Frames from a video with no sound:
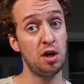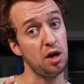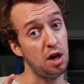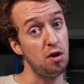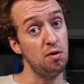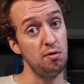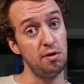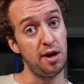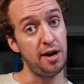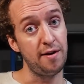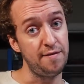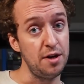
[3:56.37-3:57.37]
you know,
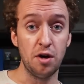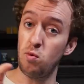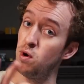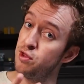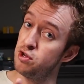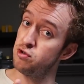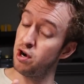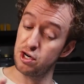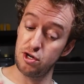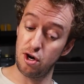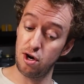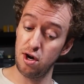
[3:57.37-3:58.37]
if you don't want the
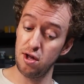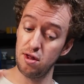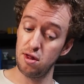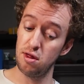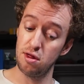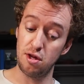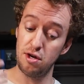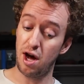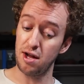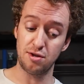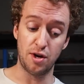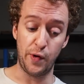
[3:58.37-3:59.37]
structure, the
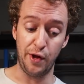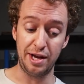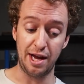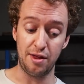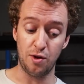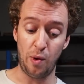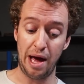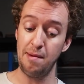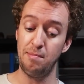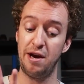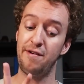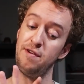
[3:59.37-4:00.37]
dots don't really get in the way,
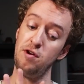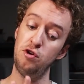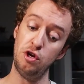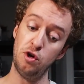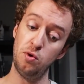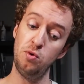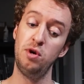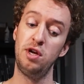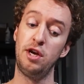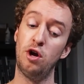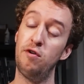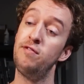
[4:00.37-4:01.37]
but if you do,
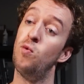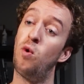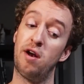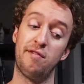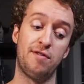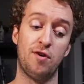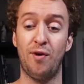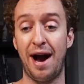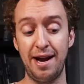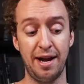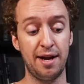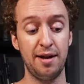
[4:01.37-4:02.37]
you know, if you want it for
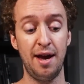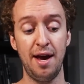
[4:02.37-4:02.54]
writing,